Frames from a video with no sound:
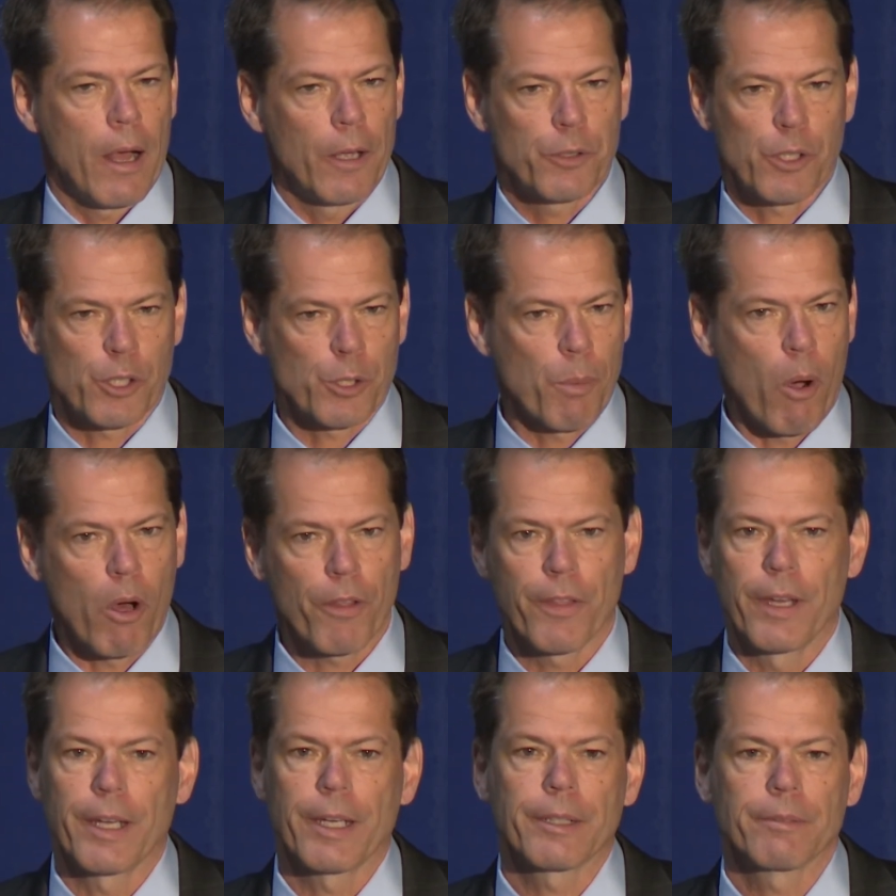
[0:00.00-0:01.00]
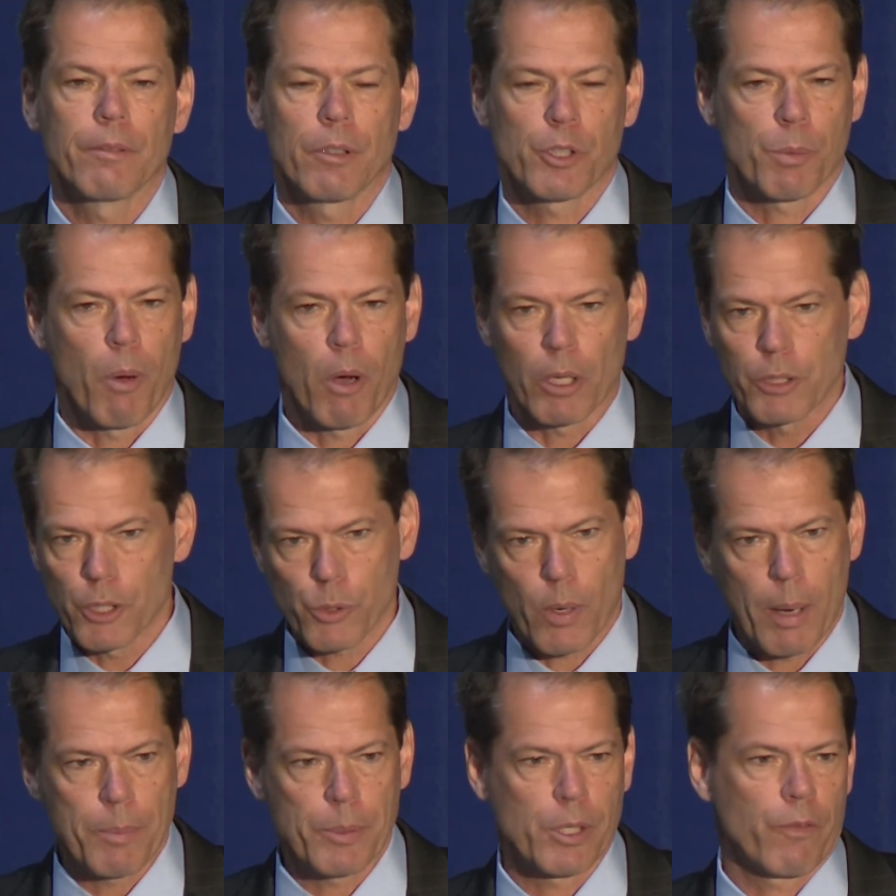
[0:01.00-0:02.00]
It's a small thing, small
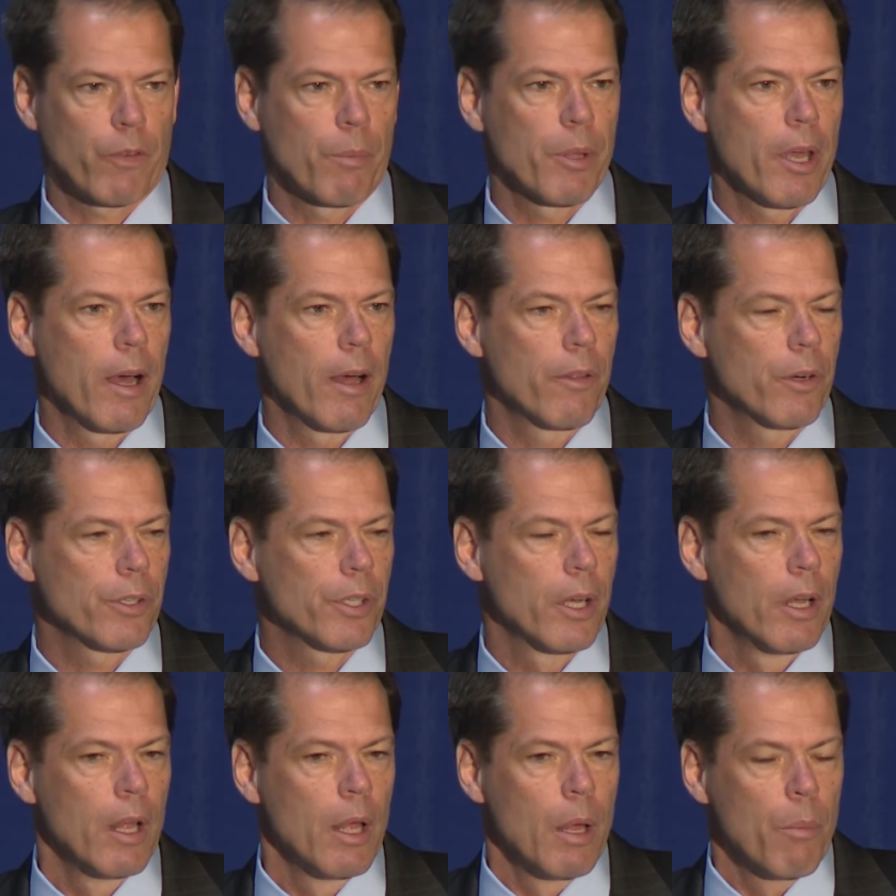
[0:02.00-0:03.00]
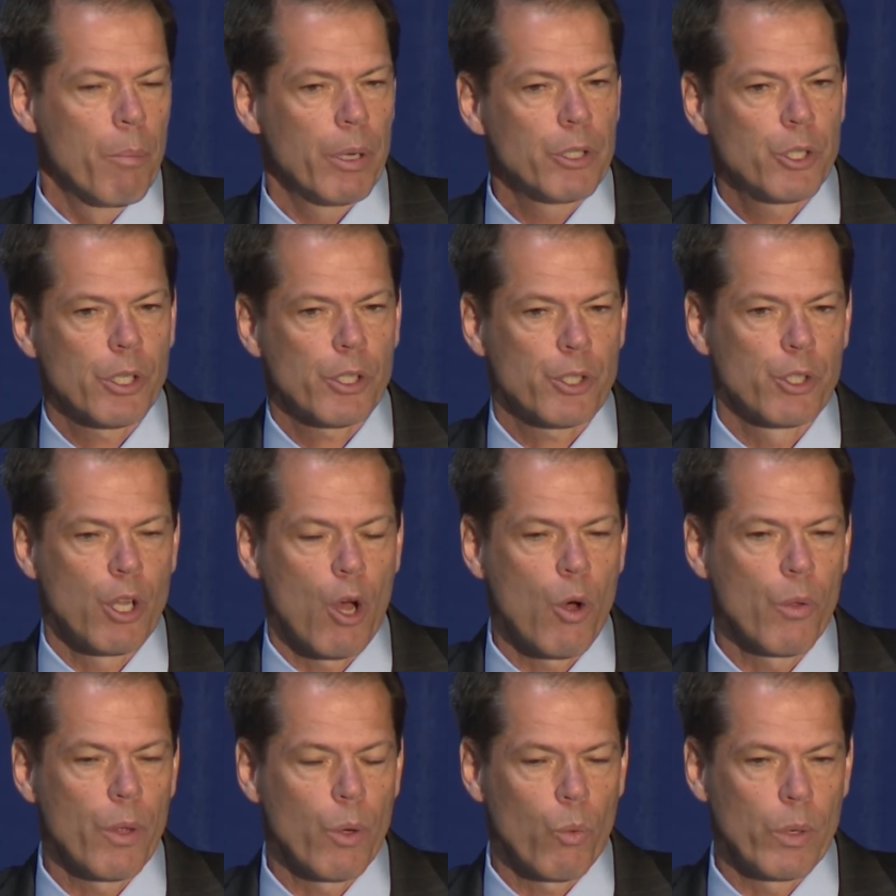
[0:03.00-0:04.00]
discrepancy from the others, but just
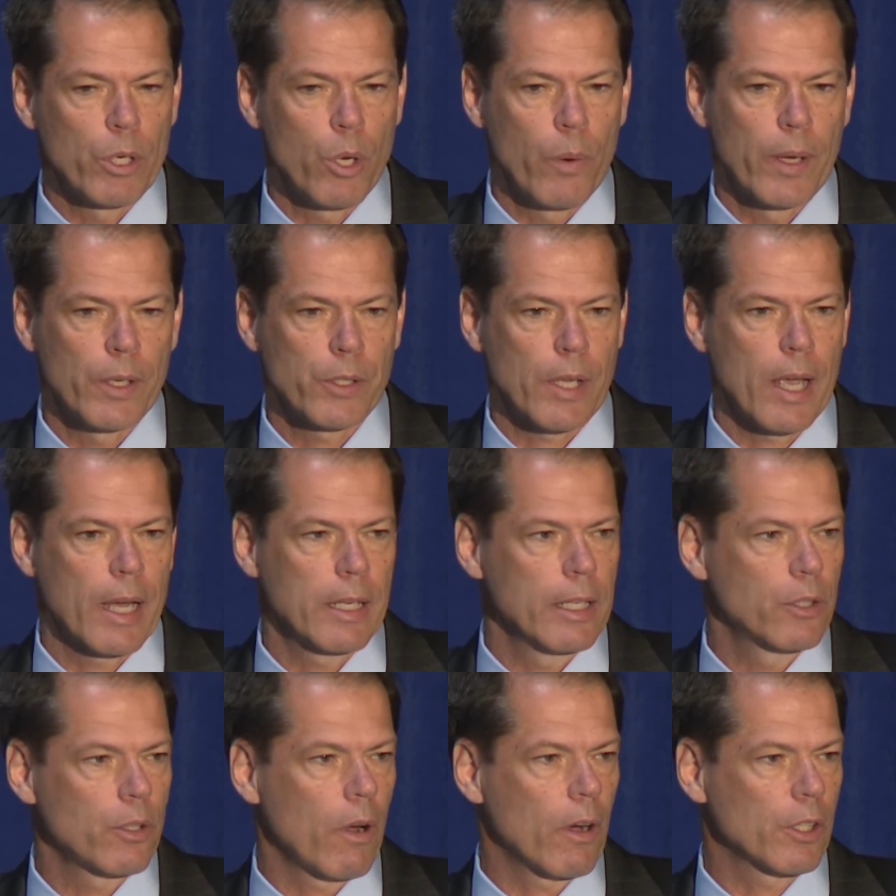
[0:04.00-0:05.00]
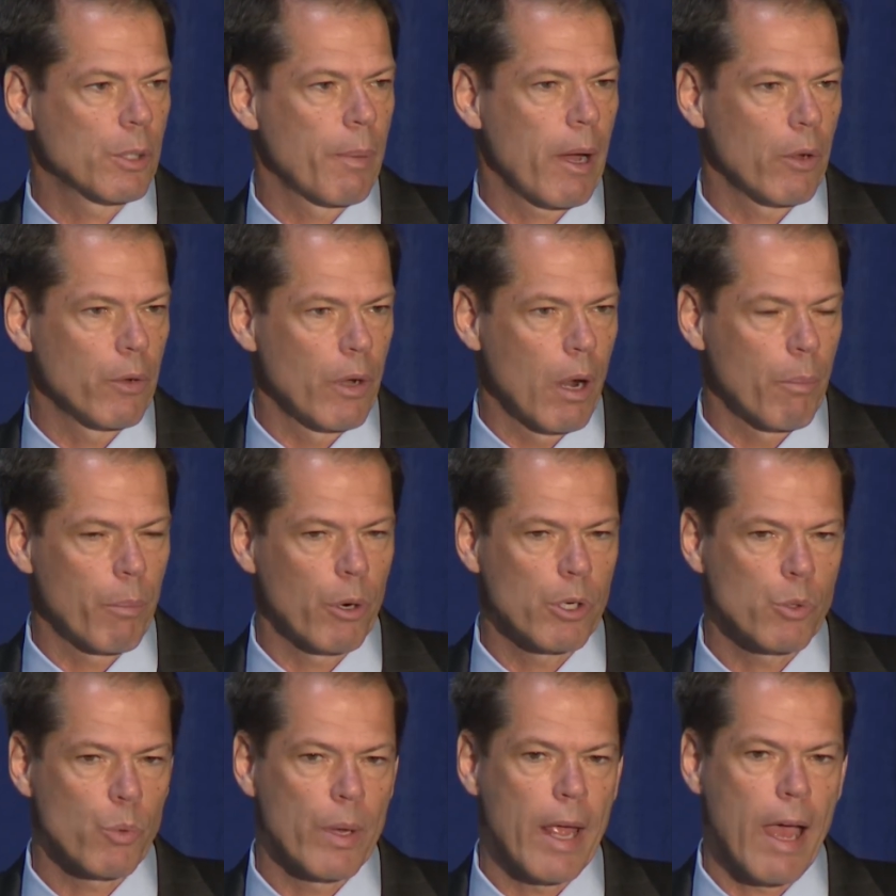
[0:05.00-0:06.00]
know that when USAID talks about
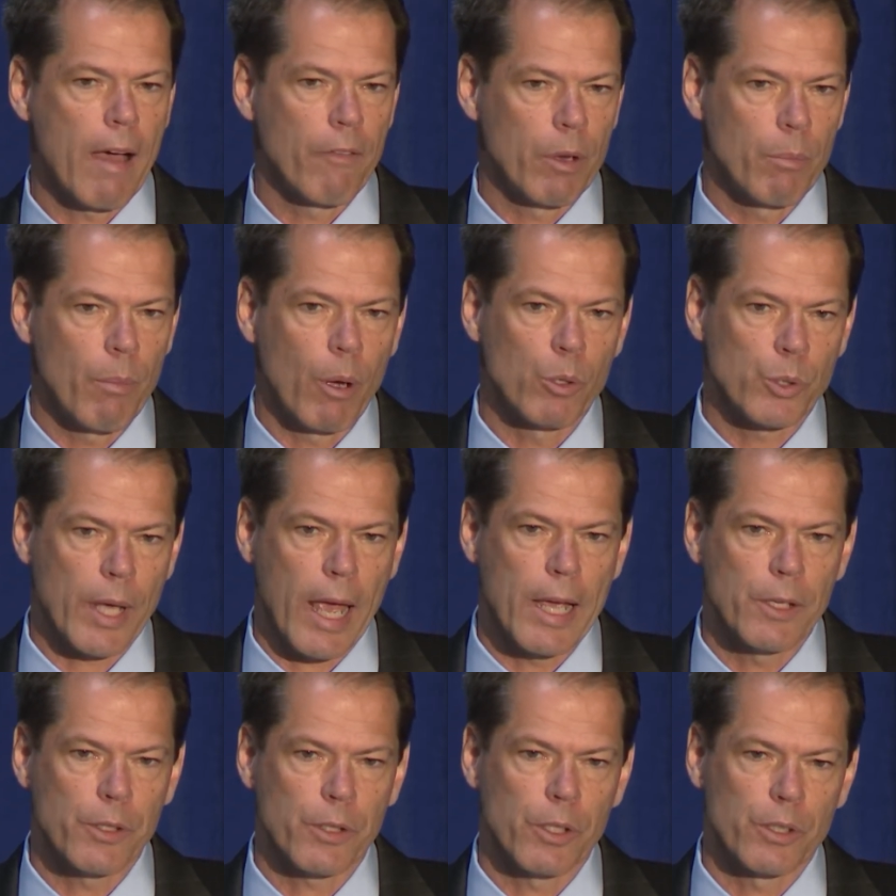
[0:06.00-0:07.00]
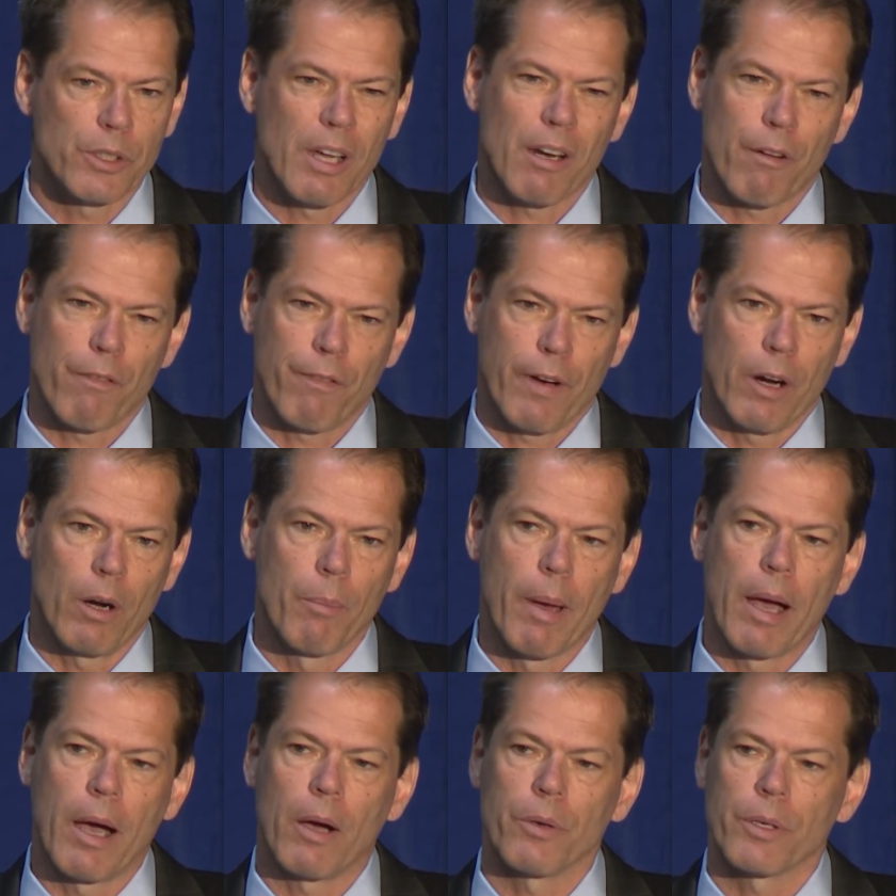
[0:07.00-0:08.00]
numbers, we have in most cases done a fair
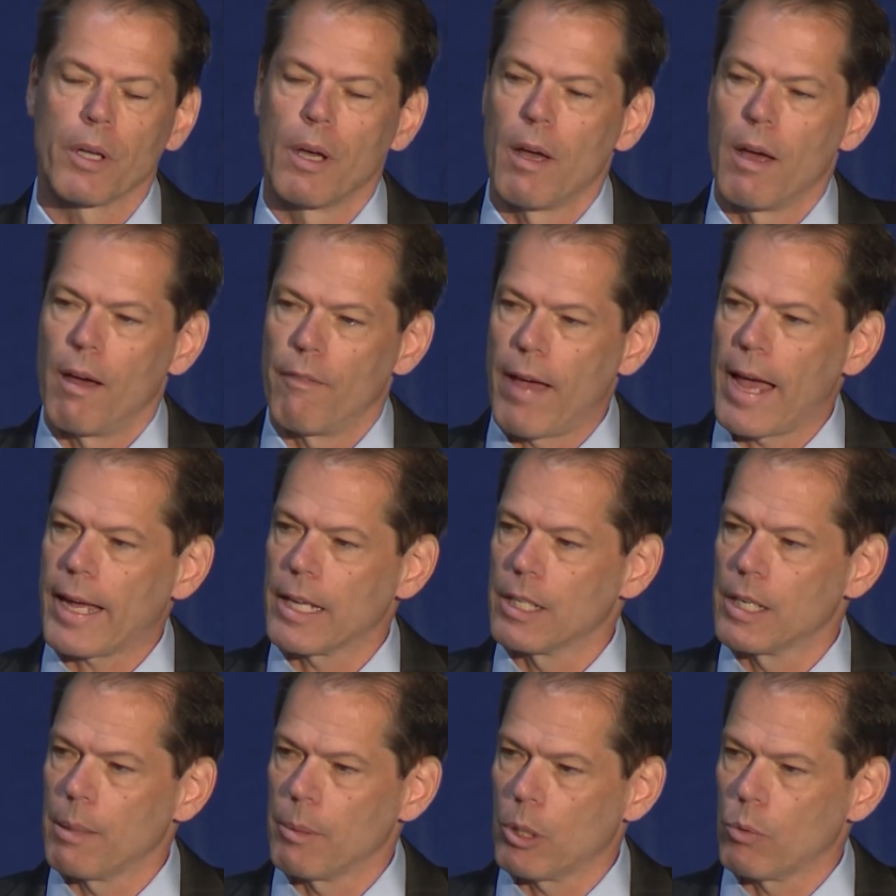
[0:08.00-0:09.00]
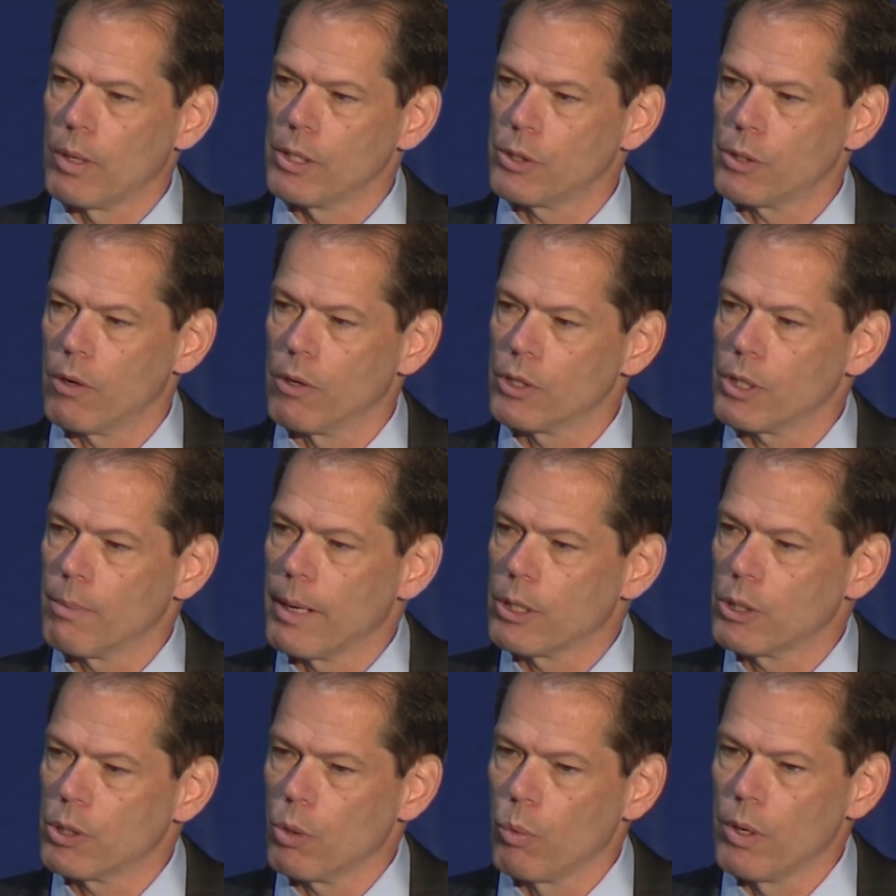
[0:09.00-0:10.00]
amount of academic research to make
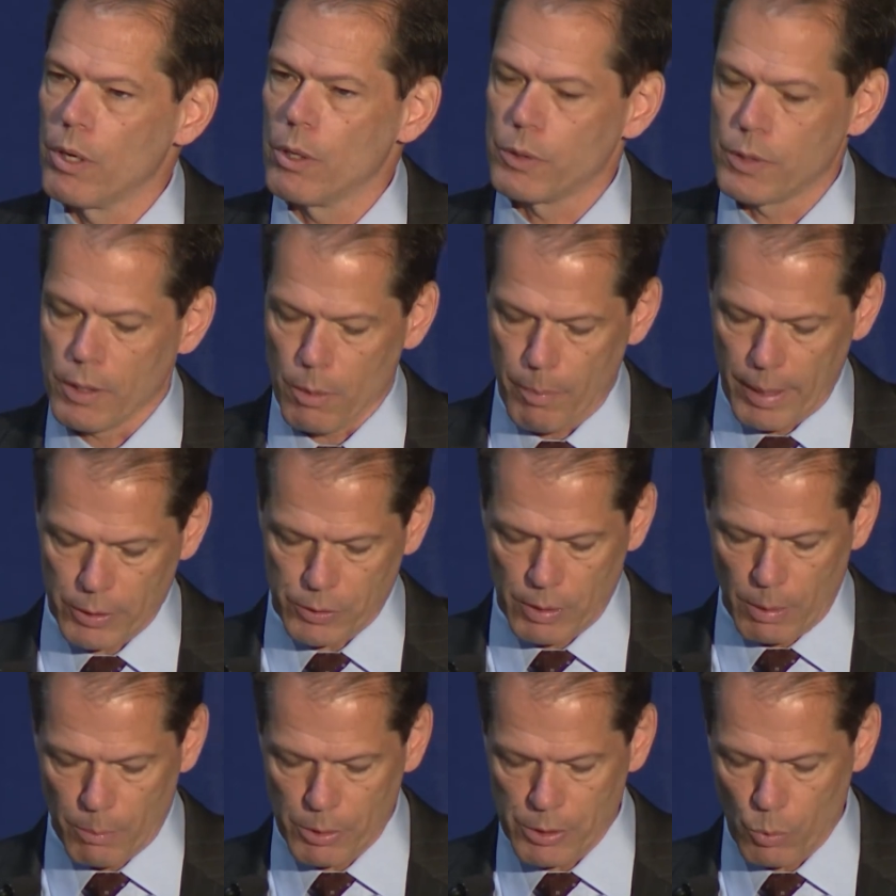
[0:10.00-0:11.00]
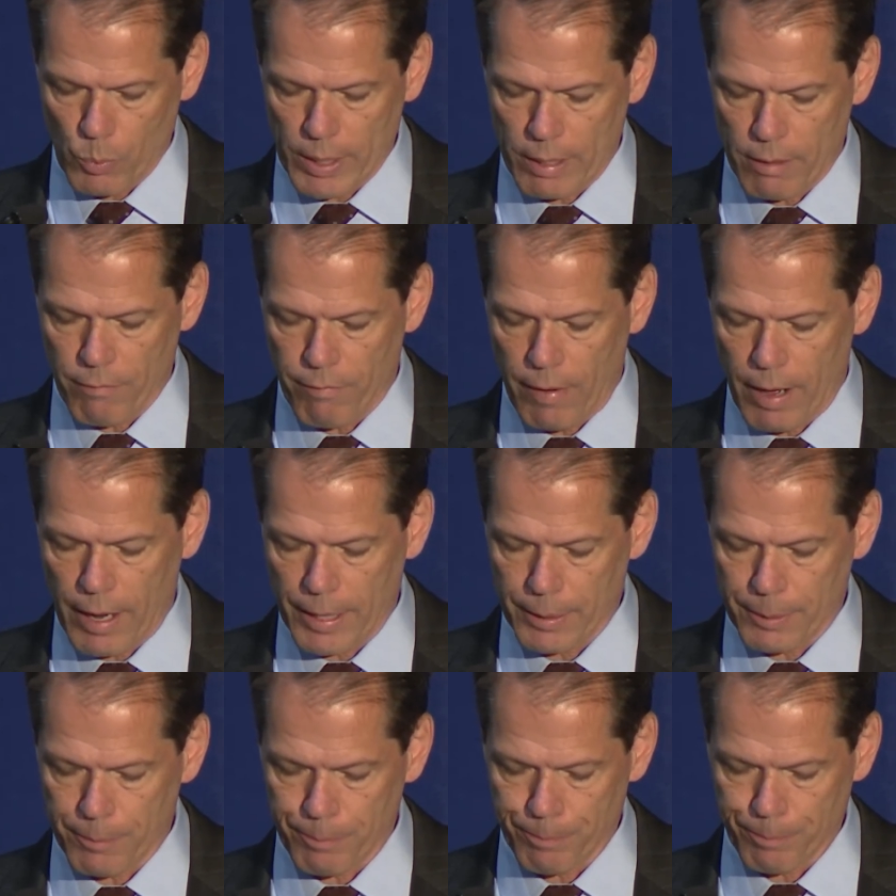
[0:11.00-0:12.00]
sure we're using the best numbers that we can find.